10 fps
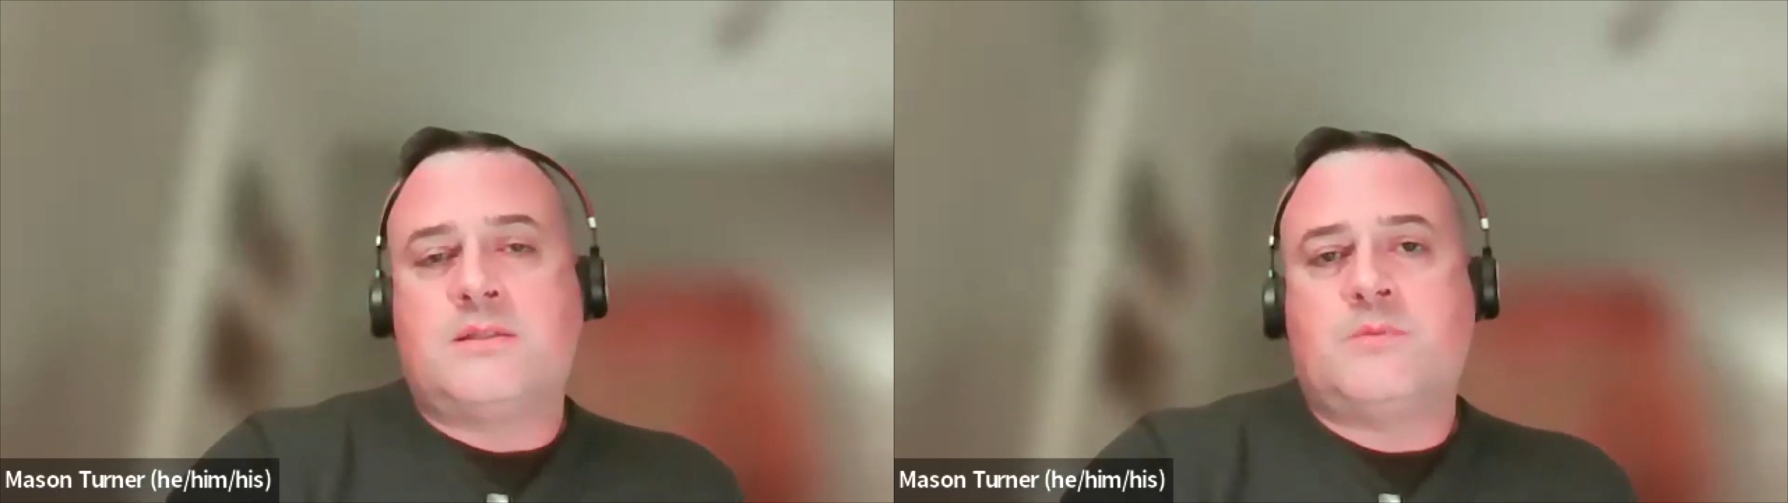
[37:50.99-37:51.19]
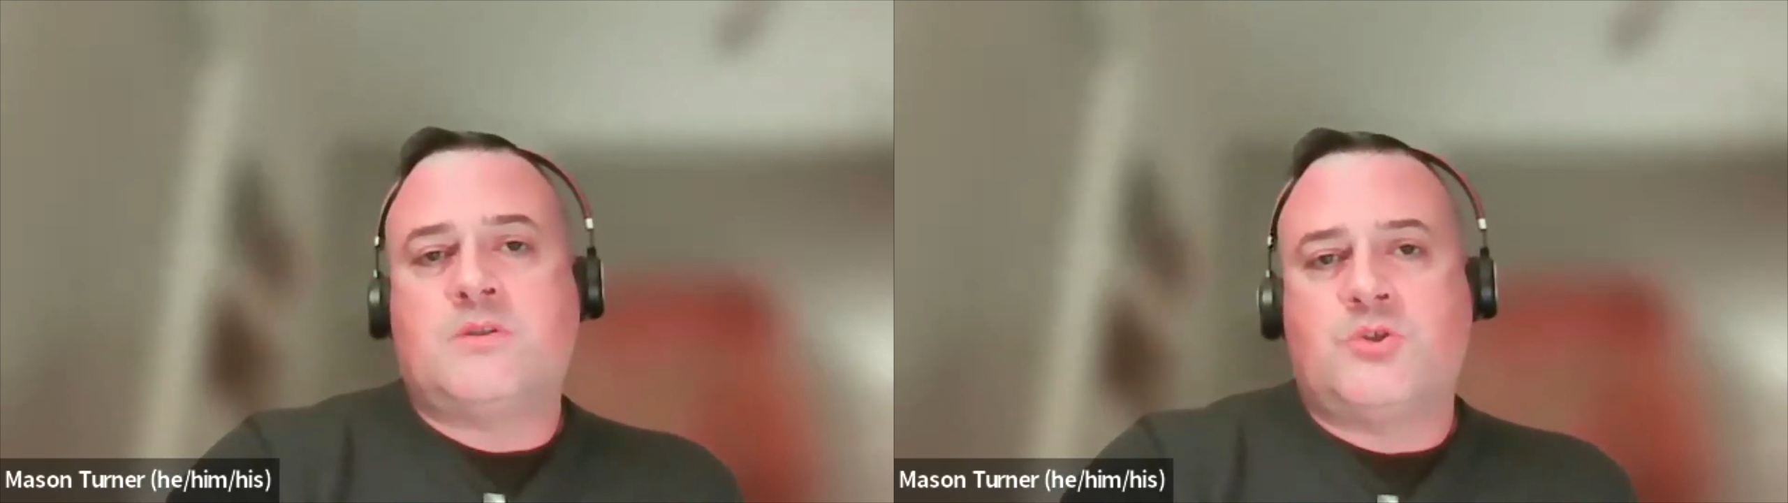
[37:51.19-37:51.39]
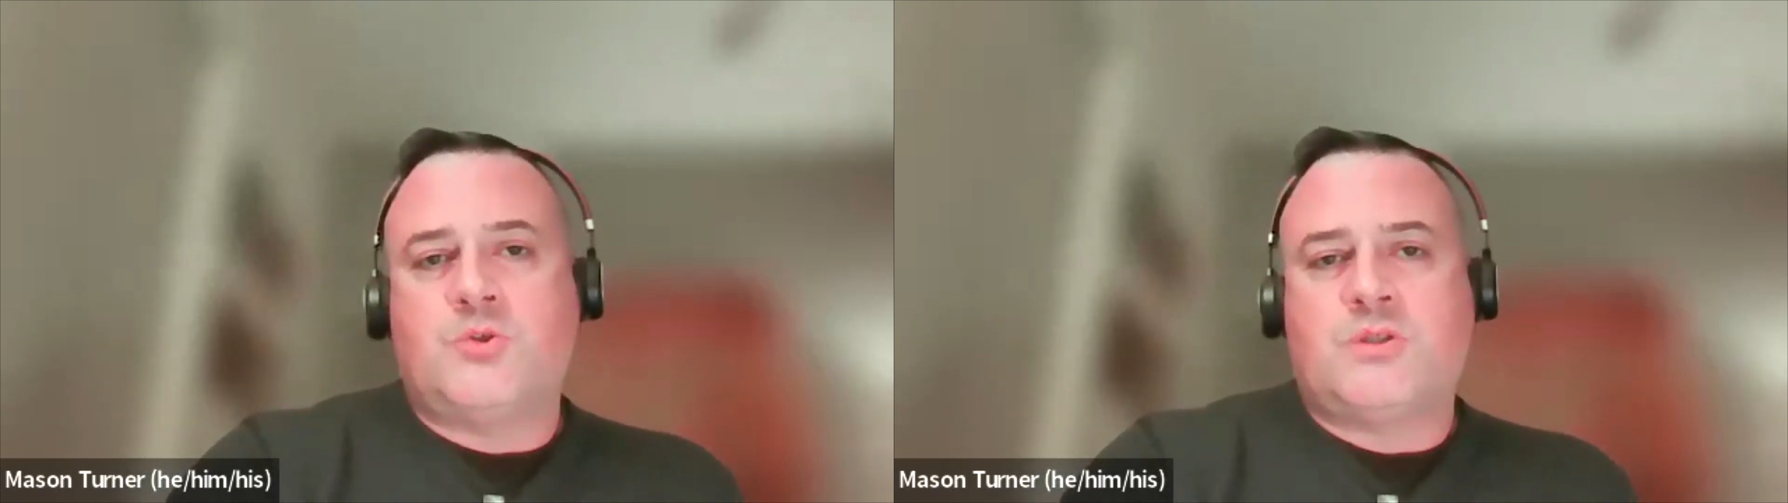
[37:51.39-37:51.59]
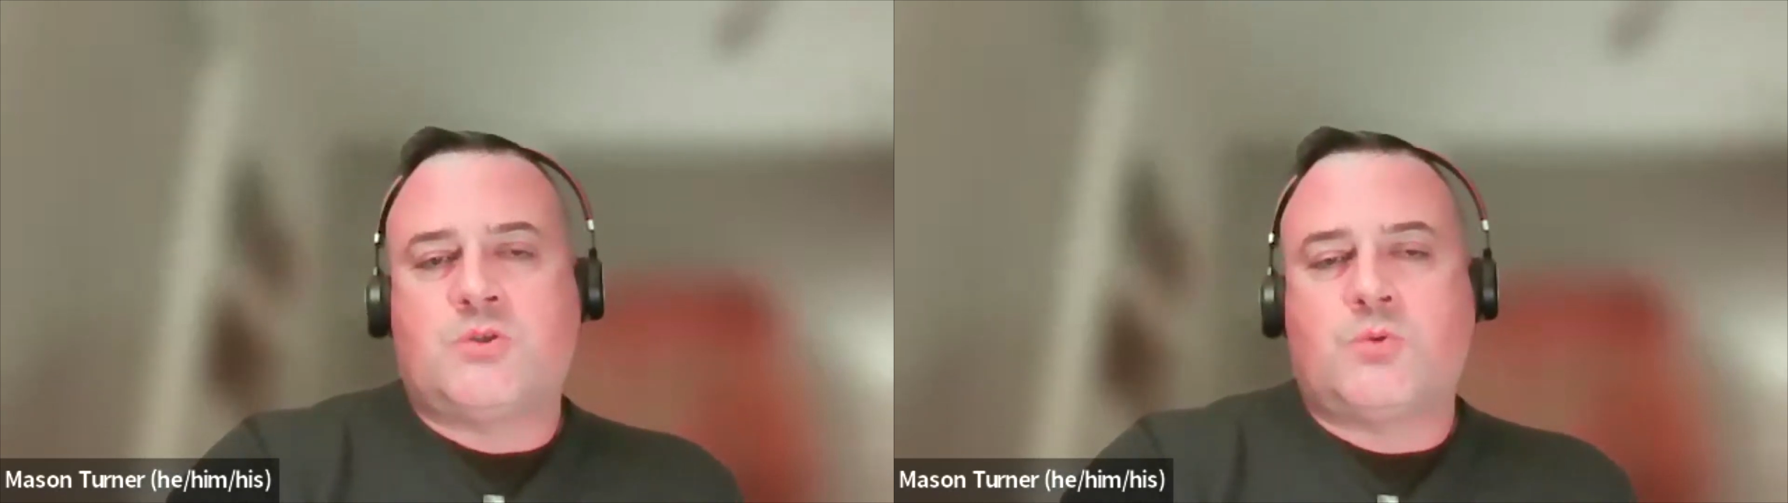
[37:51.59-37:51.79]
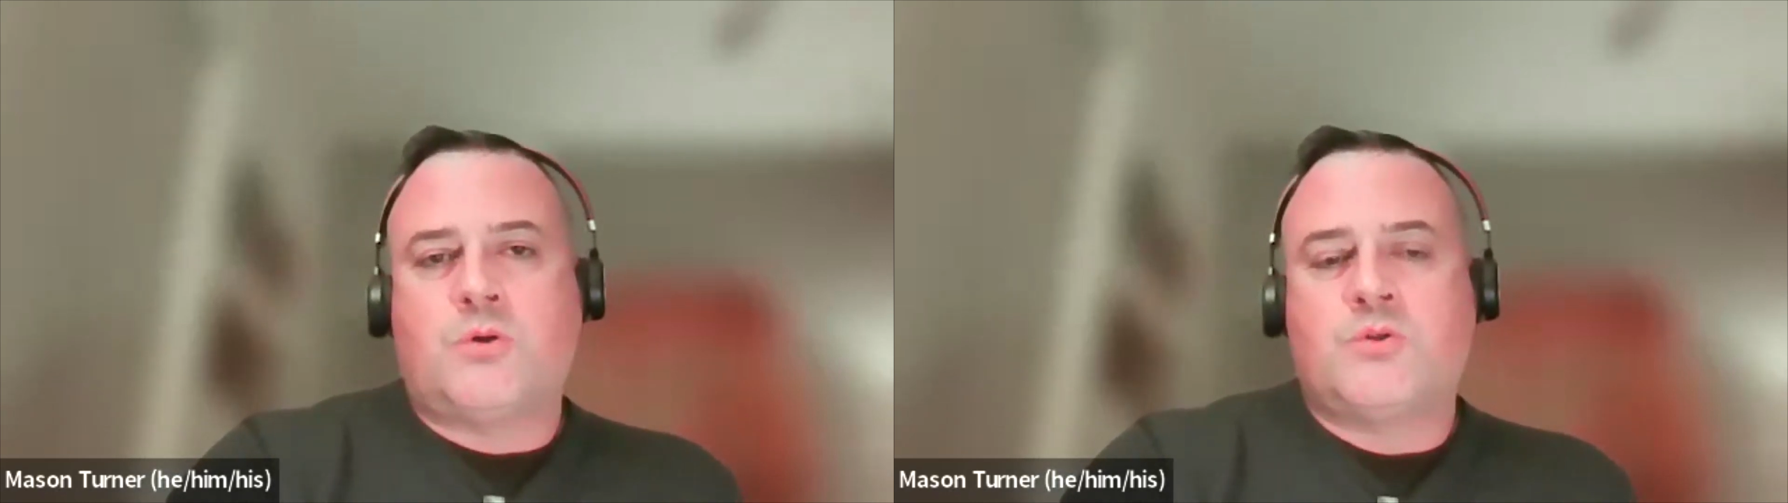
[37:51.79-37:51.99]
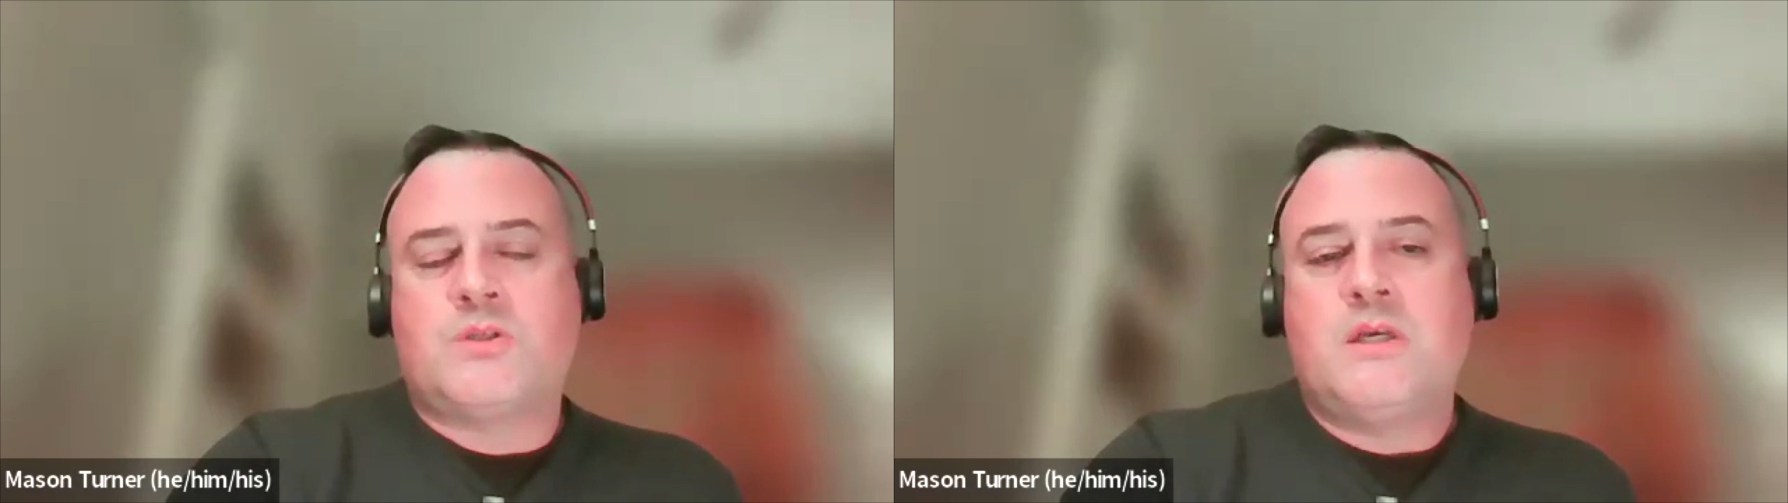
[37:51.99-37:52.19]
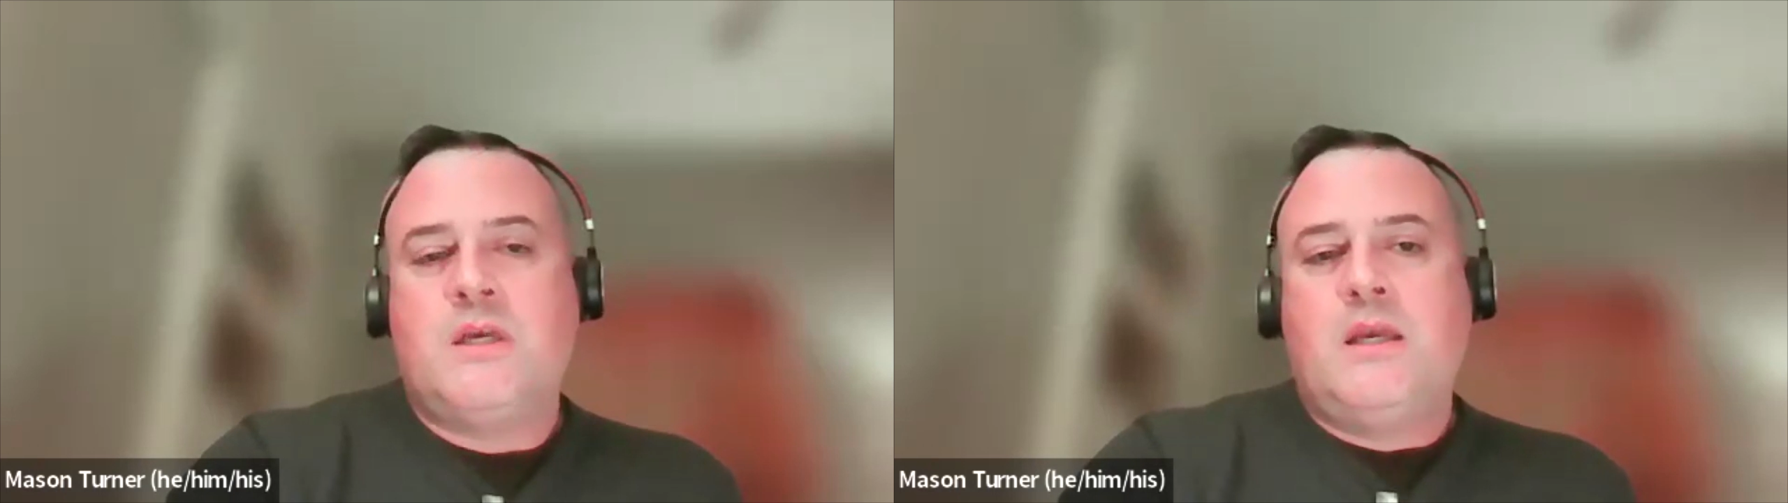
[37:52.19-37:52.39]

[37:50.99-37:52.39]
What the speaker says: substance use disorders